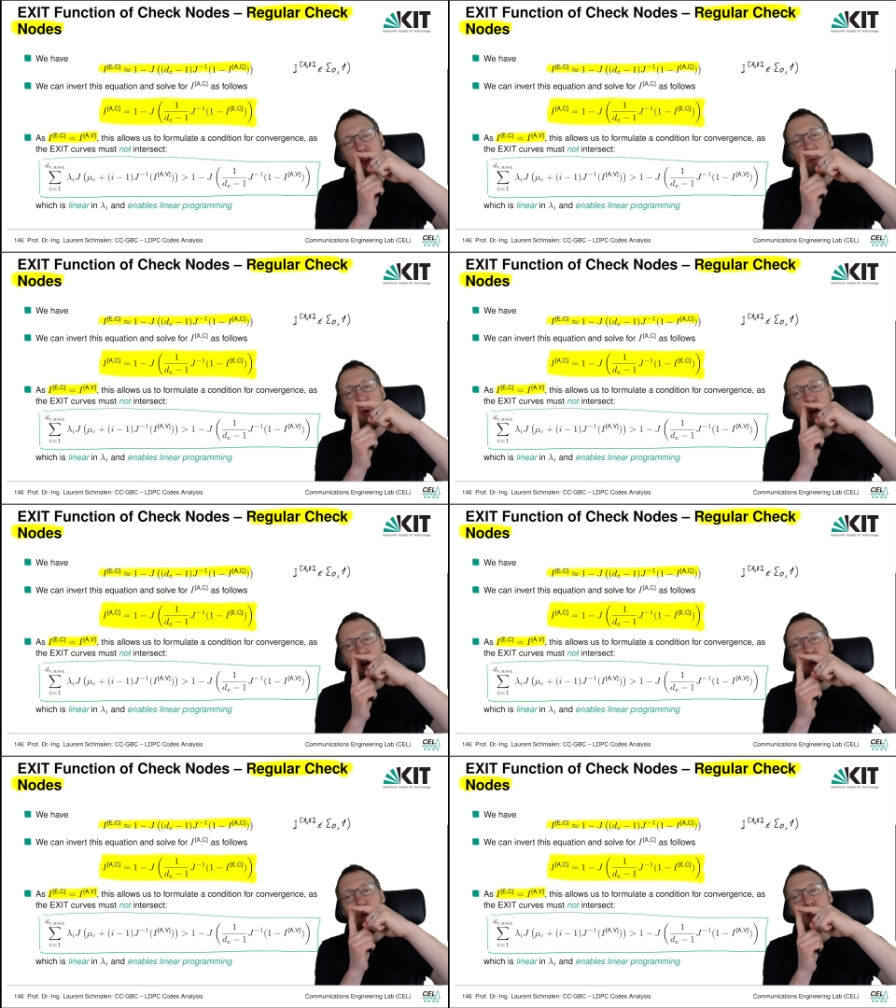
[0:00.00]
They will
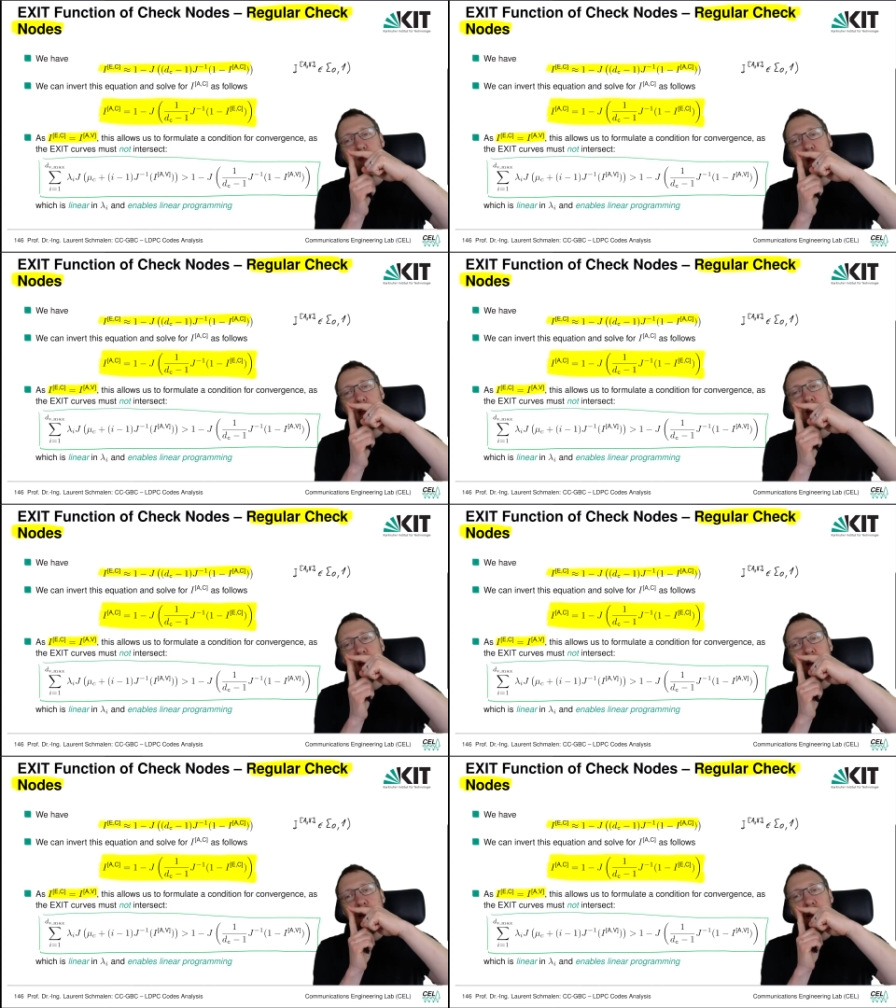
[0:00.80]
always be
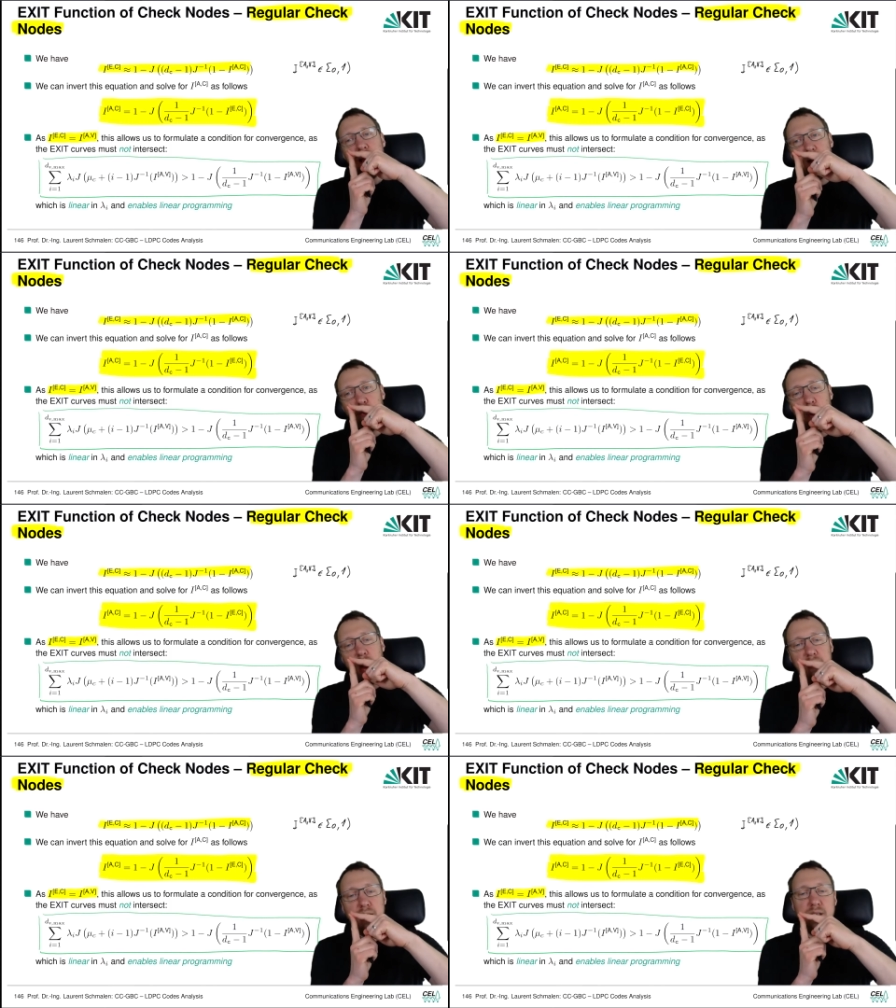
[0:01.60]
at
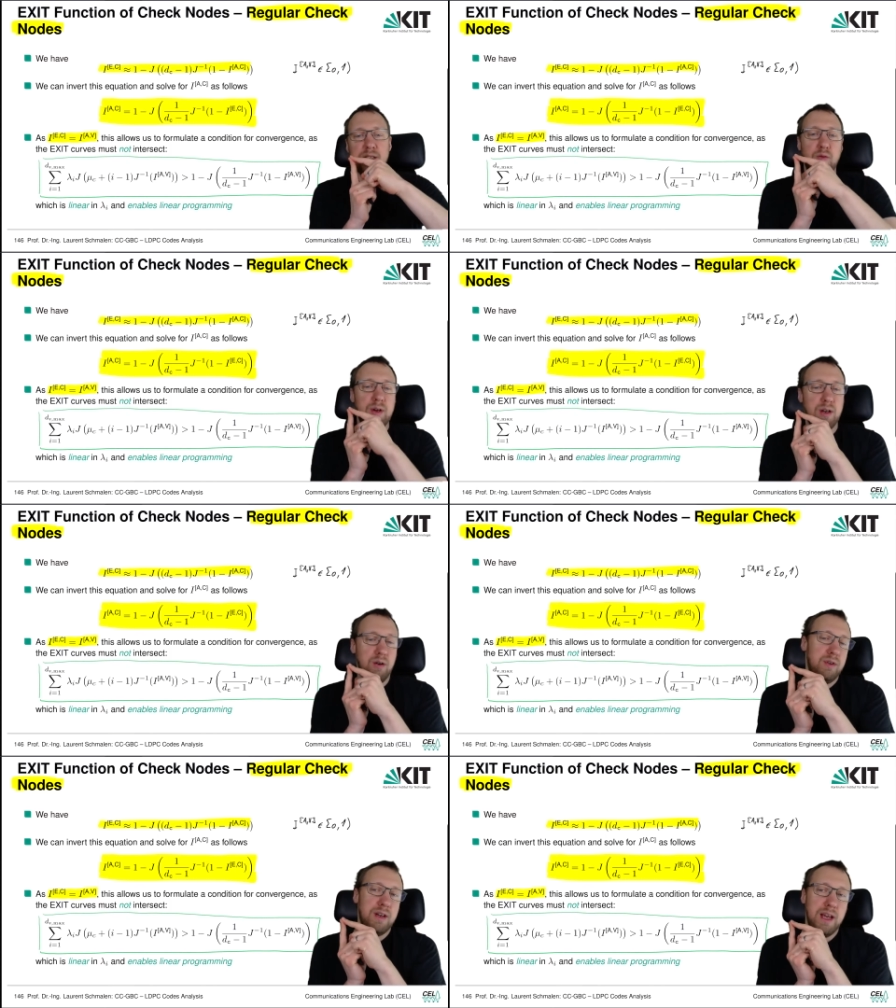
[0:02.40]
1, so we
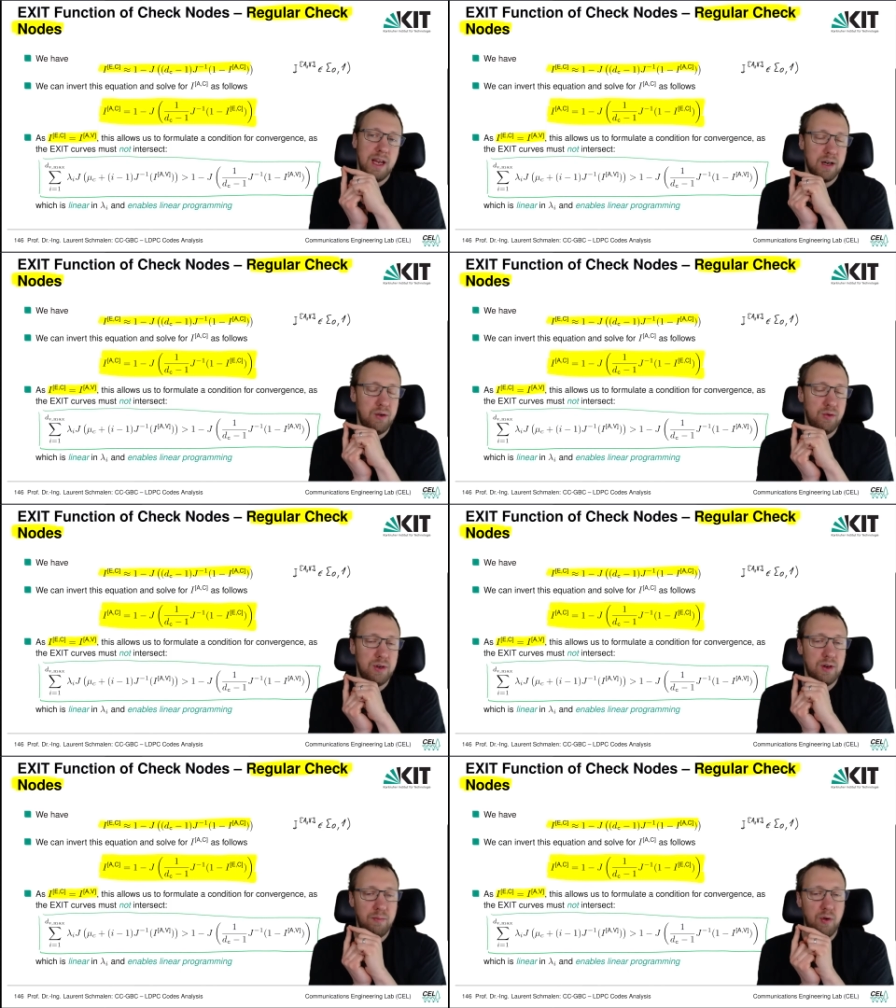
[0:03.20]
don't include
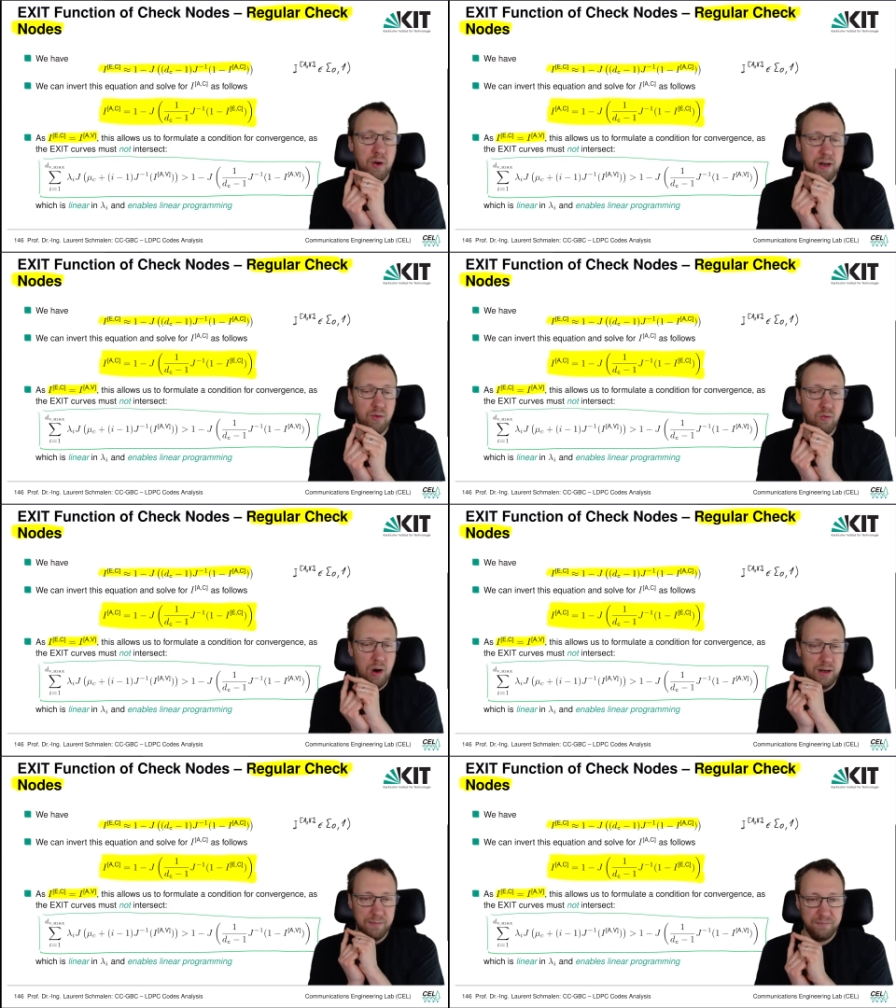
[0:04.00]
point
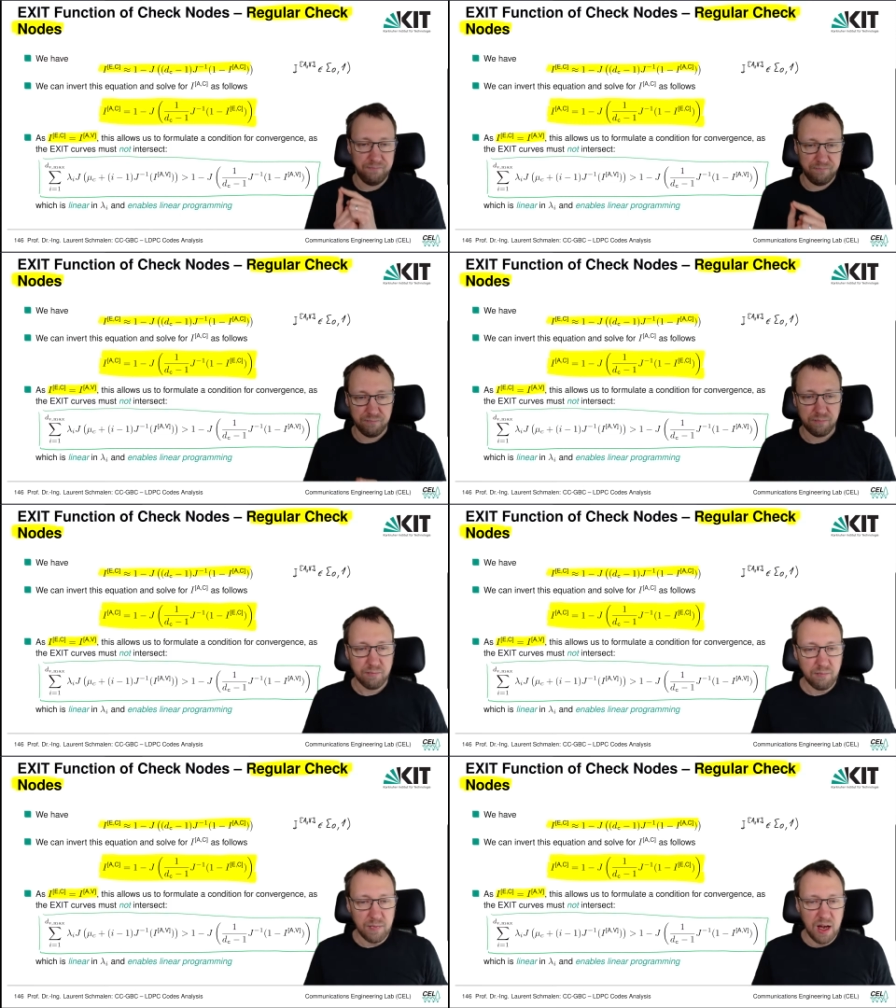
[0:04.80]
1.
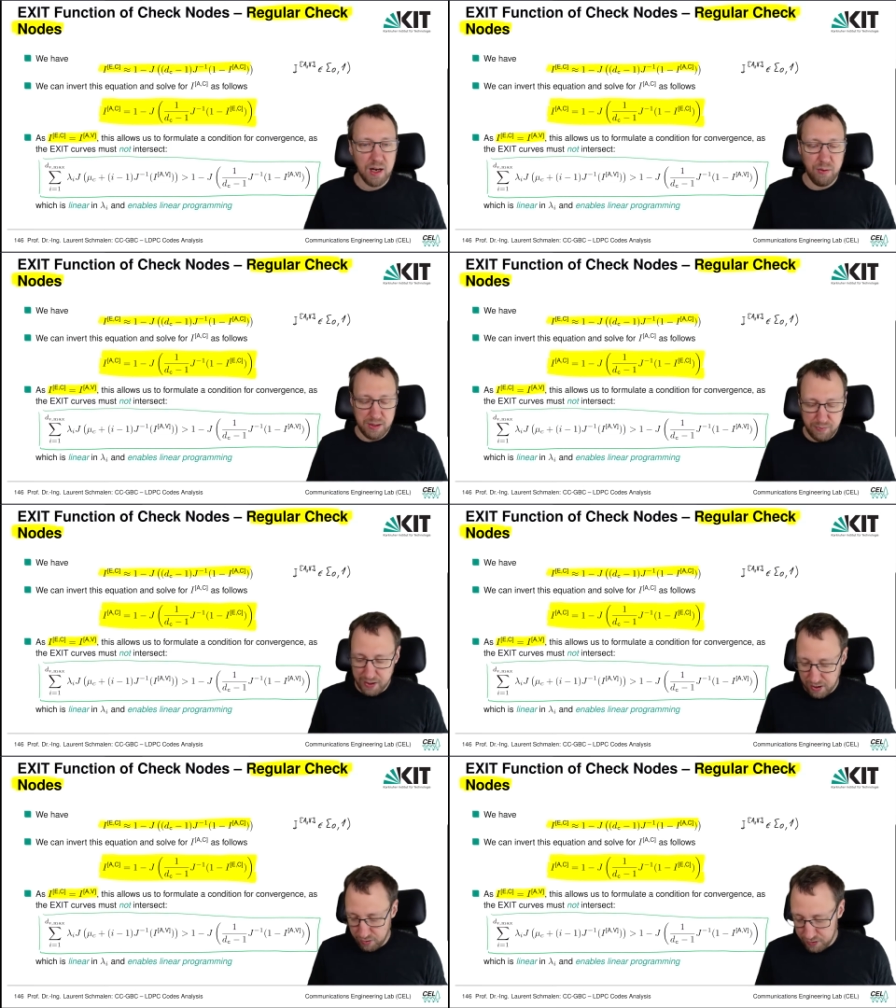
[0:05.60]
Otherwise, we
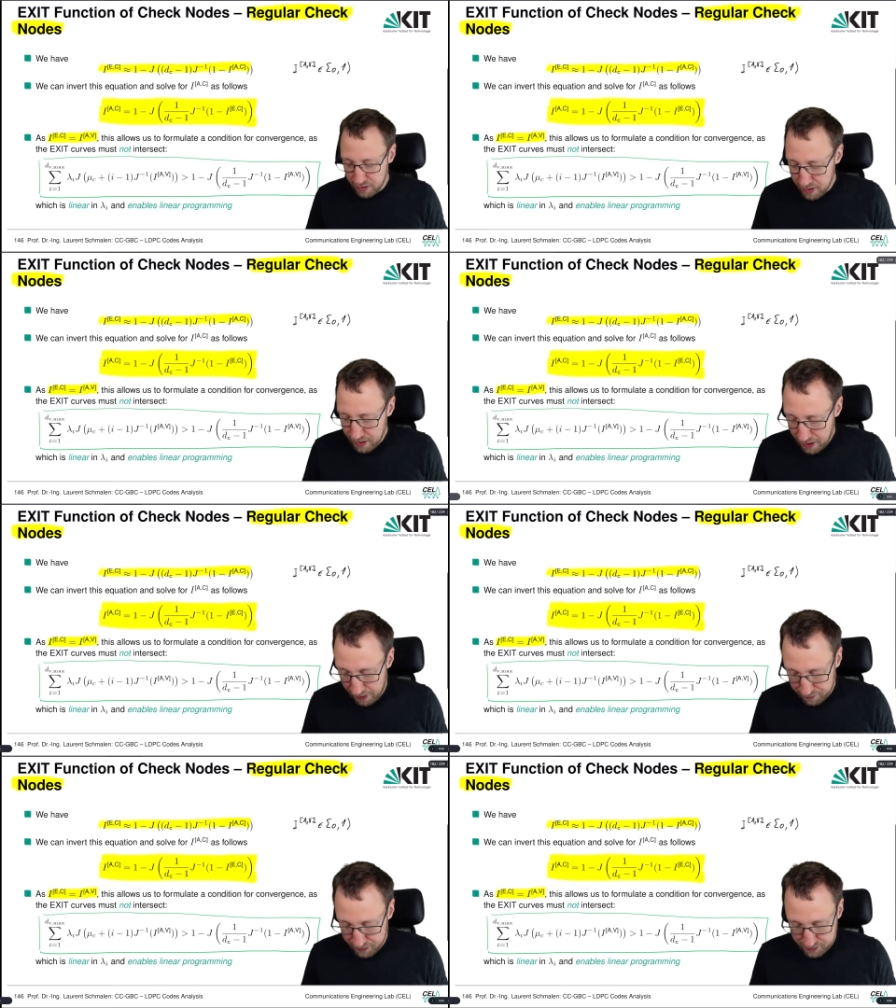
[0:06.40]
cannot
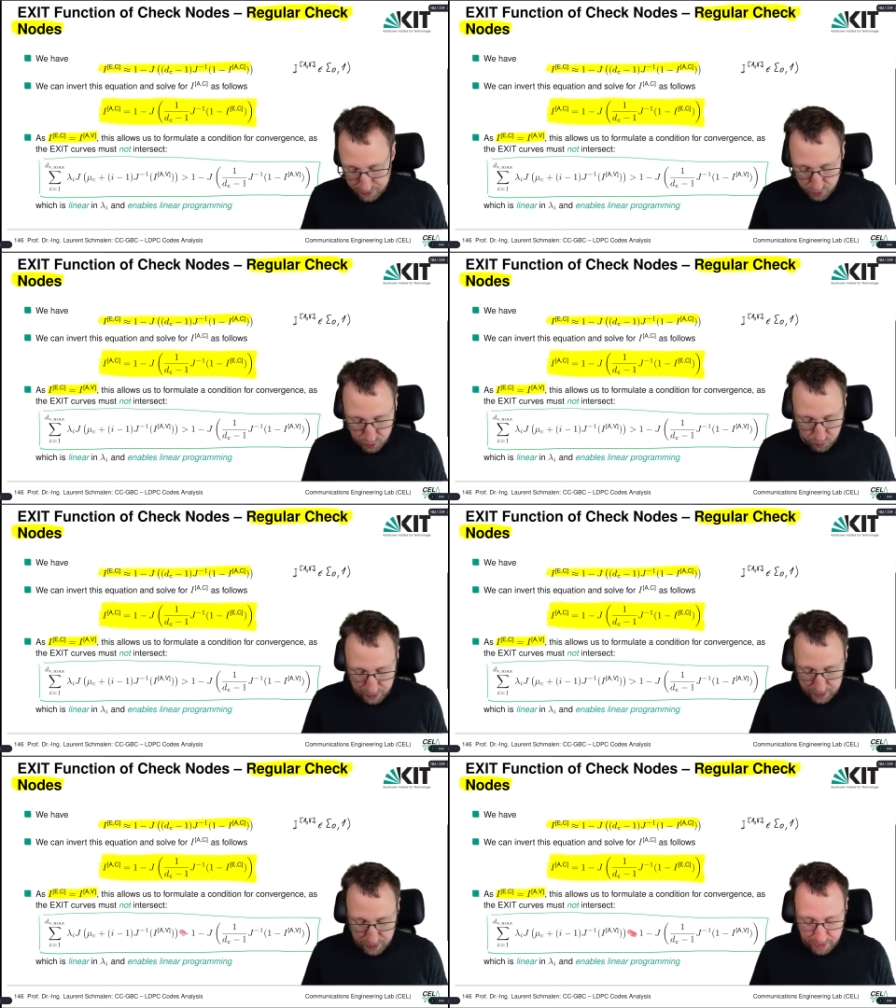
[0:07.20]
have this
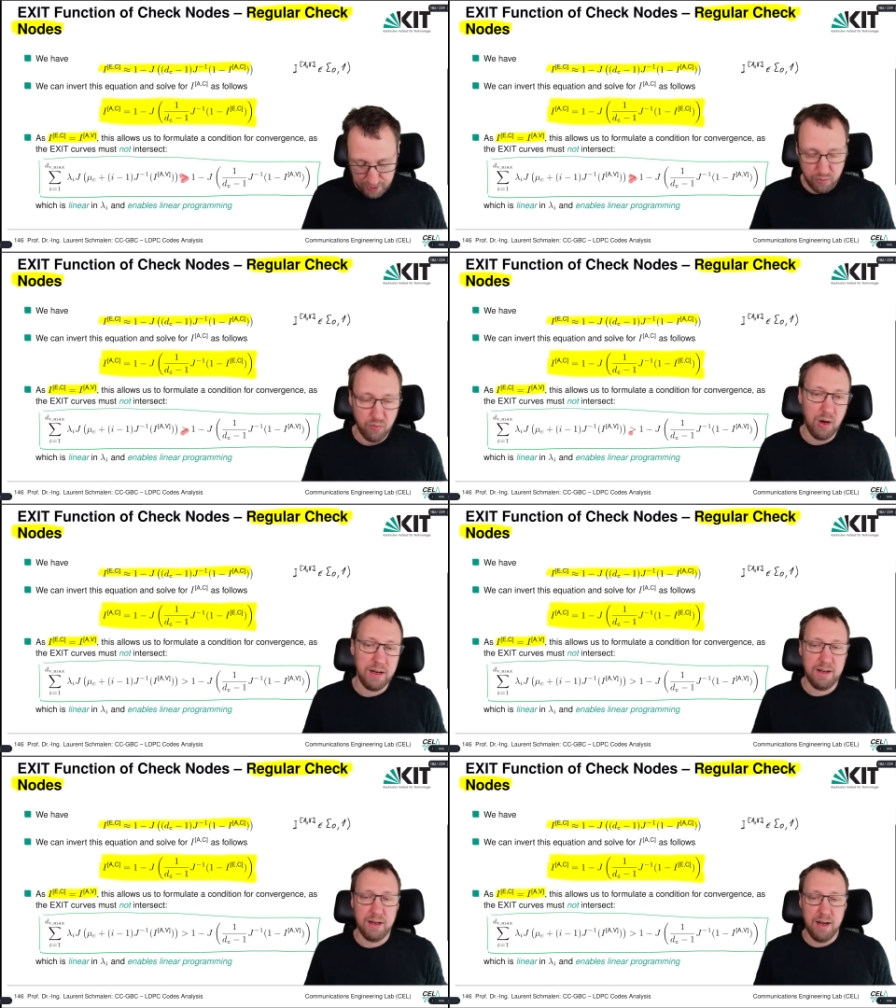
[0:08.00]
strict
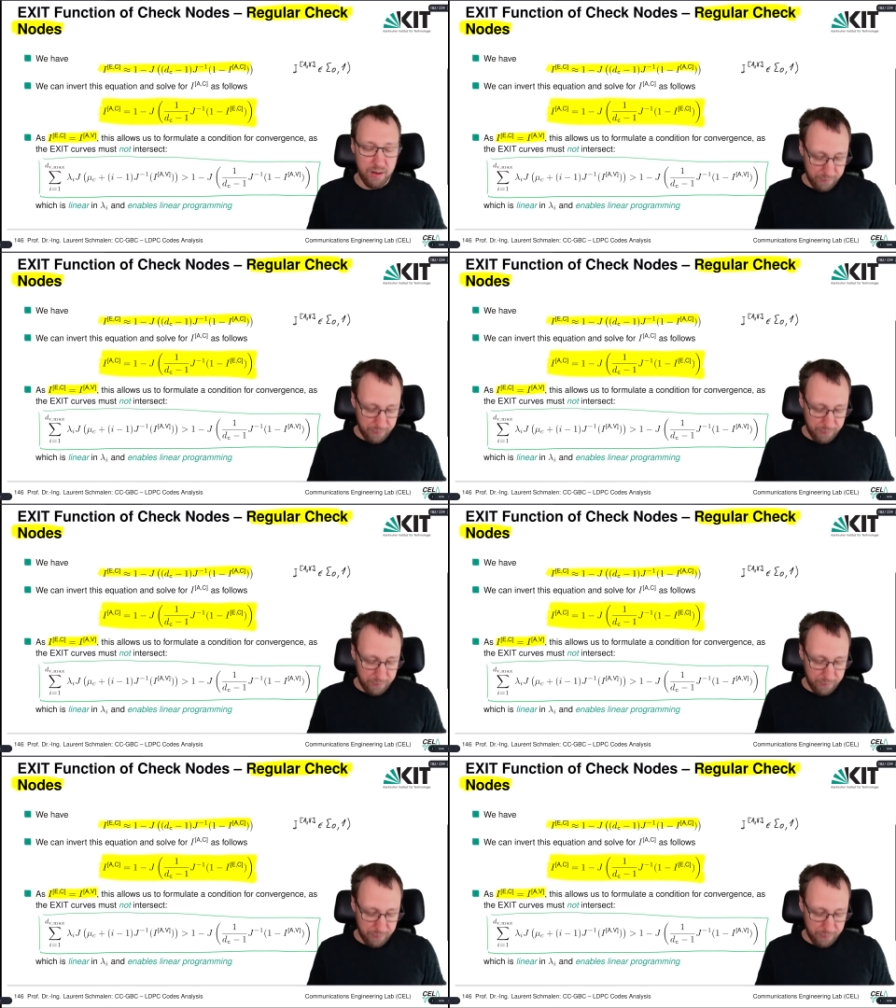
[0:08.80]
inequality kind.